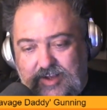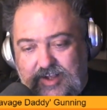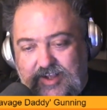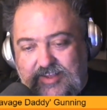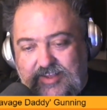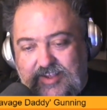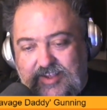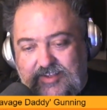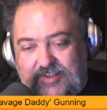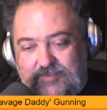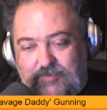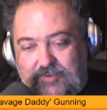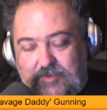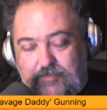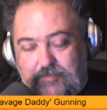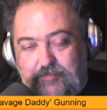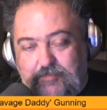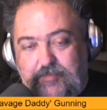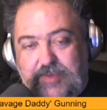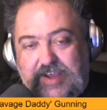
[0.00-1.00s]
I think it's one of
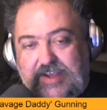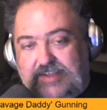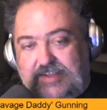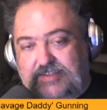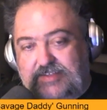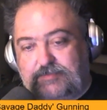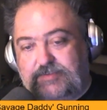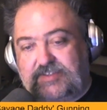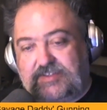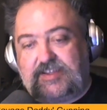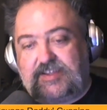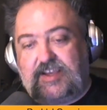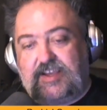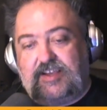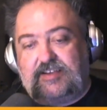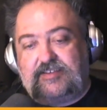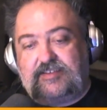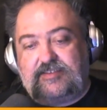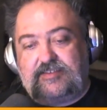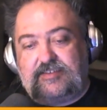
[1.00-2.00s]
the biggest
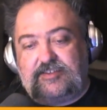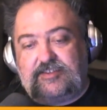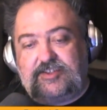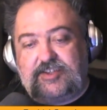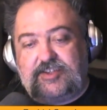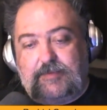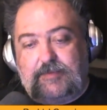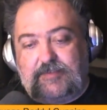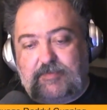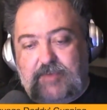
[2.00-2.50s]
mistakes that GMs